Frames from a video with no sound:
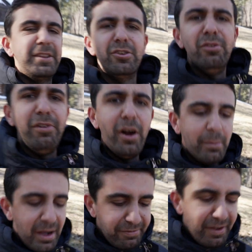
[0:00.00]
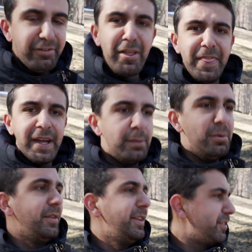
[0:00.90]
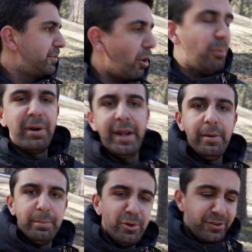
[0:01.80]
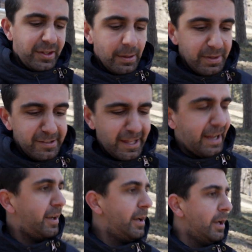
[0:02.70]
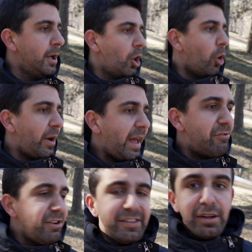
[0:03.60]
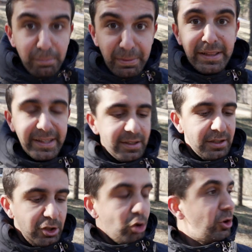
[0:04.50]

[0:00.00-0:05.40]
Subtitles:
so far my favorite thing about this open-air museum is that on every single building you